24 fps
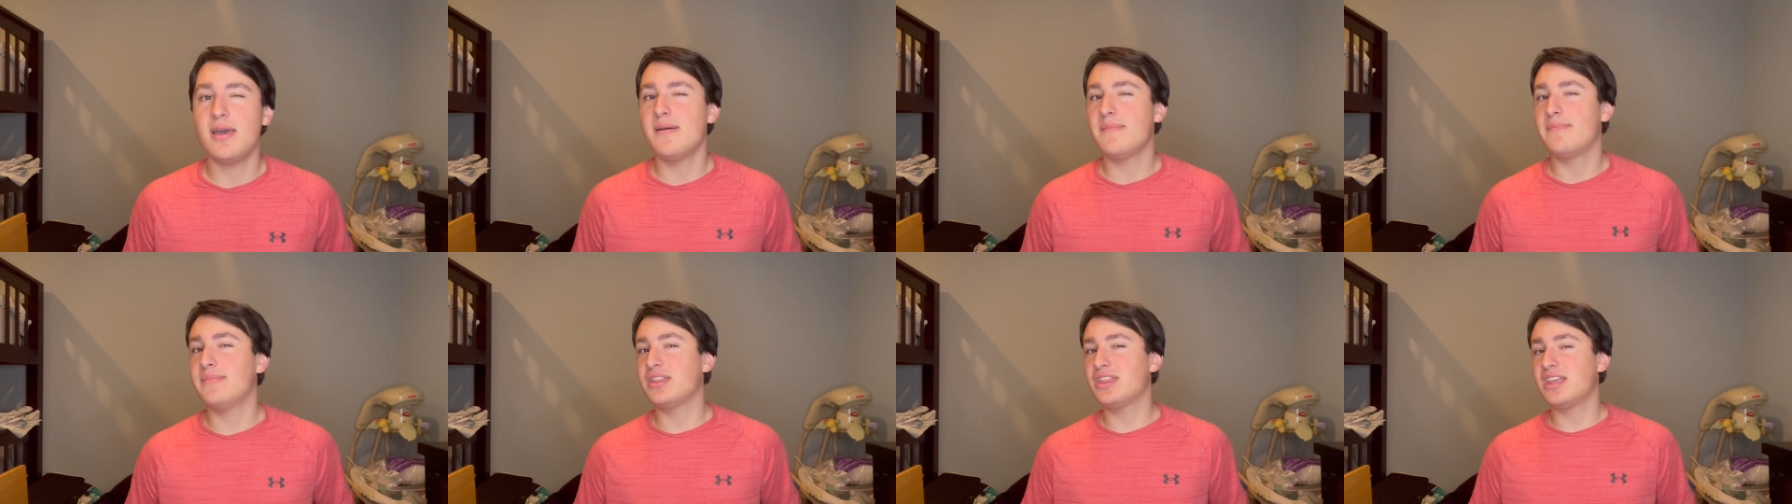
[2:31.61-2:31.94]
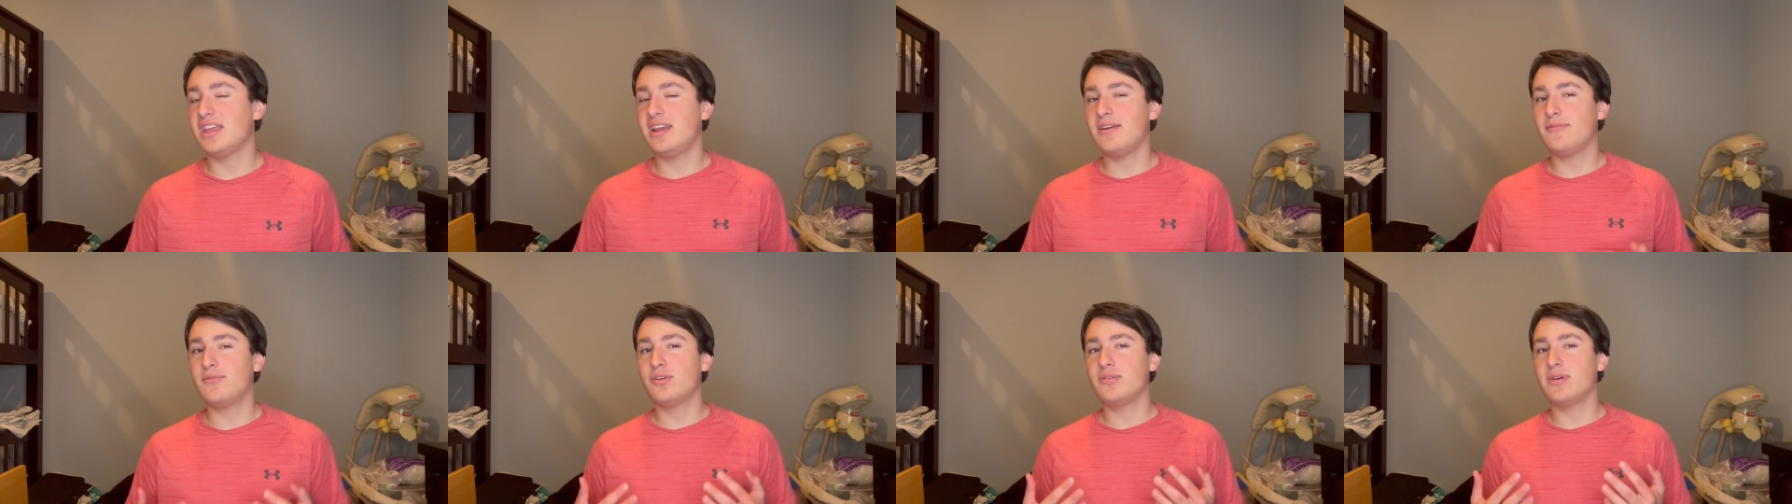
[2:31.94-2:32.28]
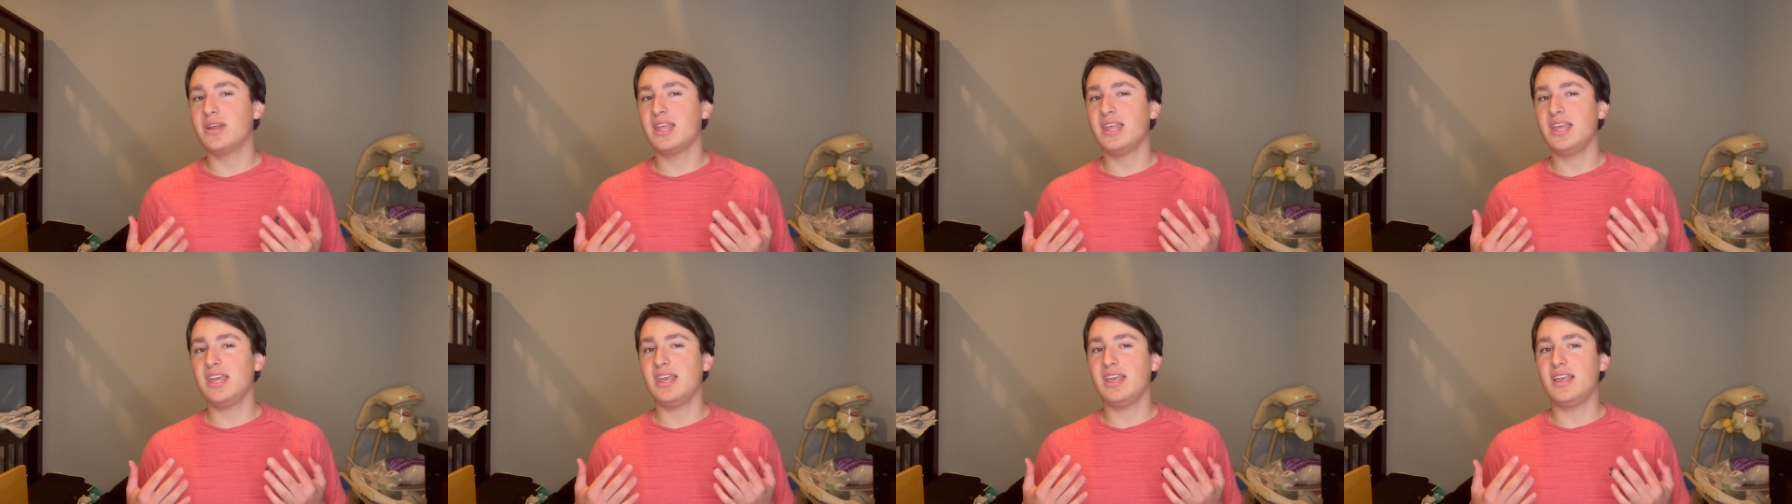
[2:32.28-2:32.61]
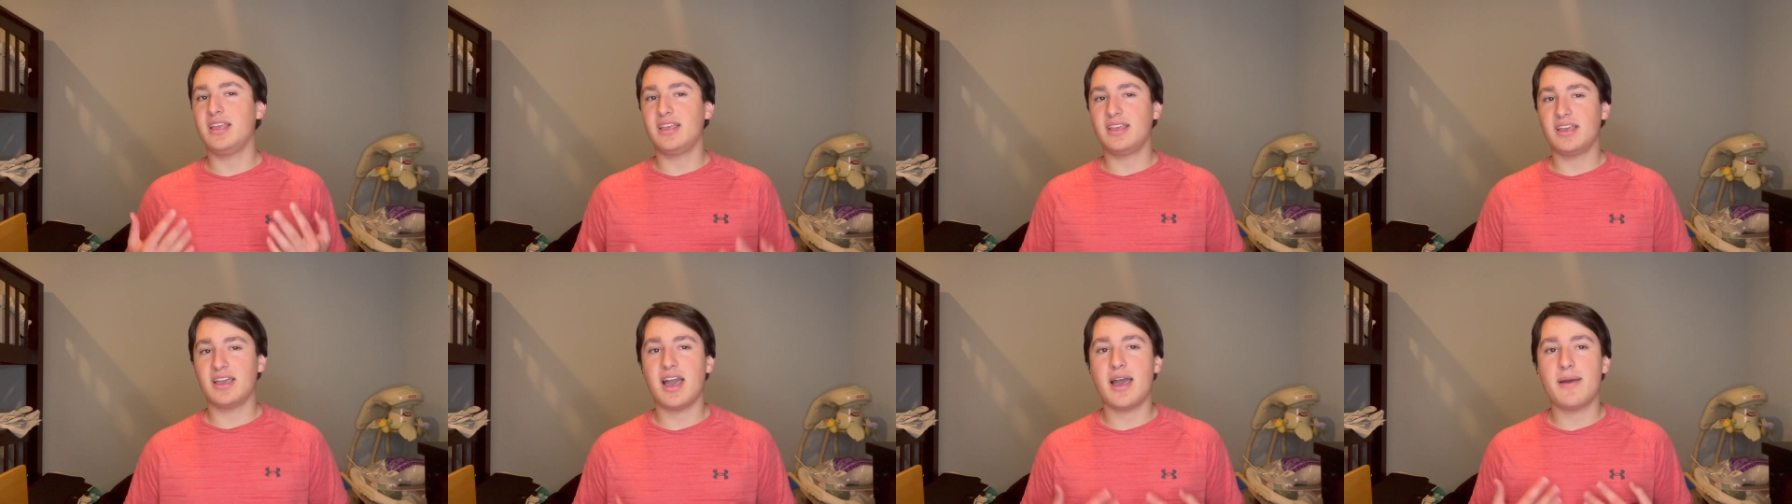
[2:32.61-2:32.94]
but they never really
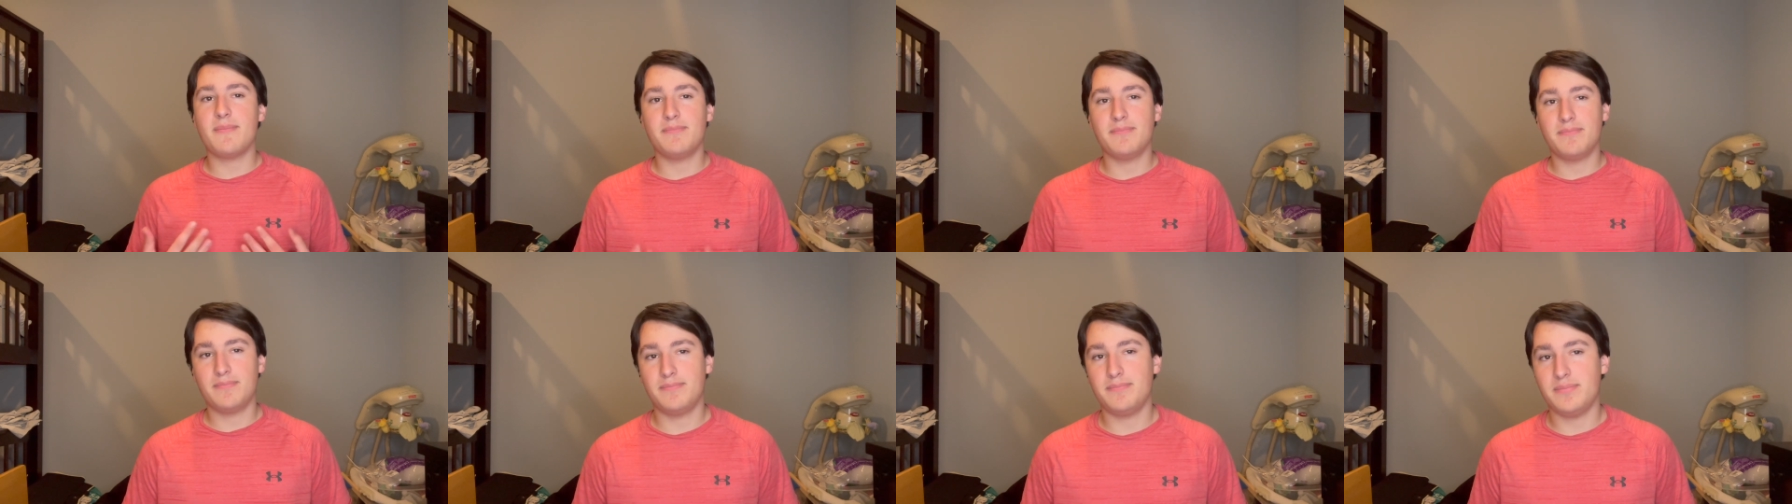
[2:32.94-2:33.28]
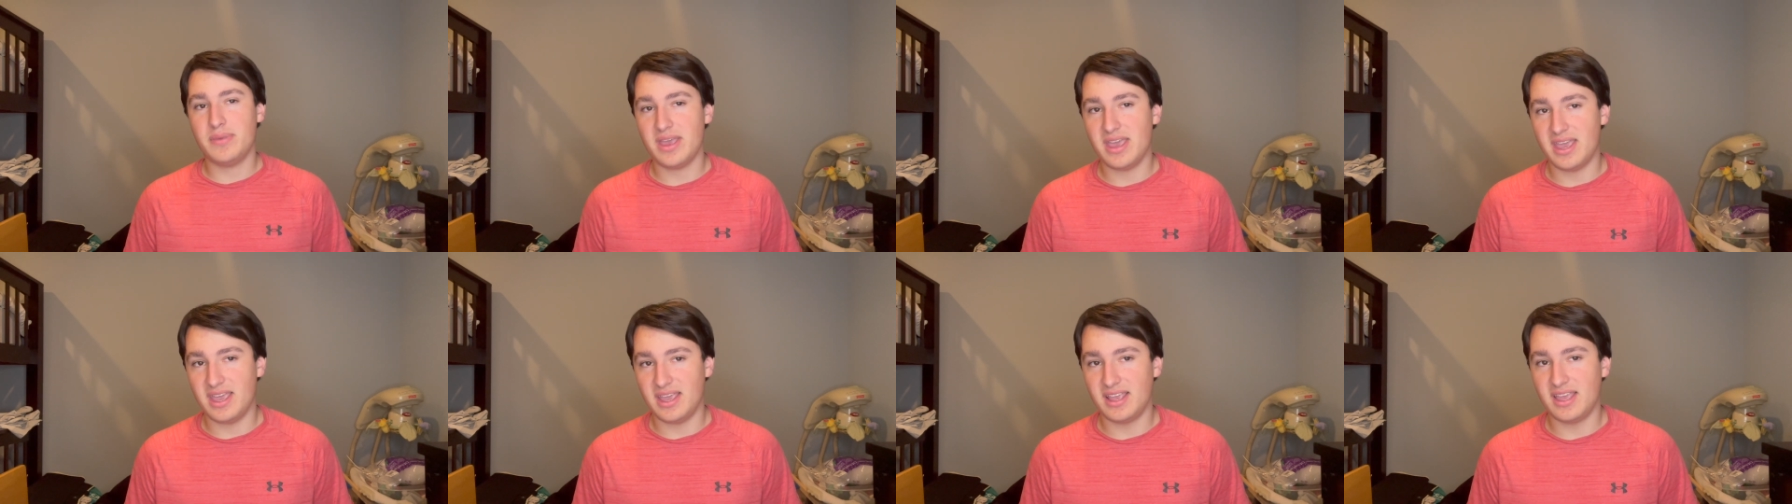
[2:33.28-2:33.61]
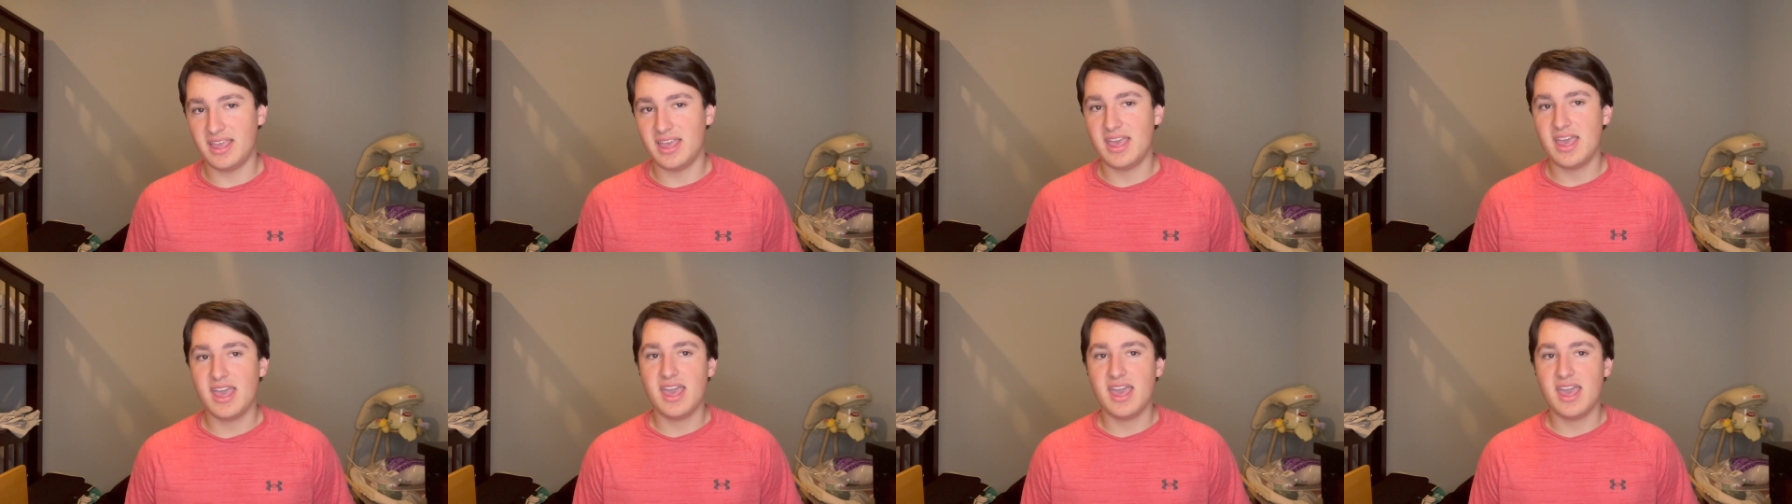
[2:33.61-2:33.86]
got big.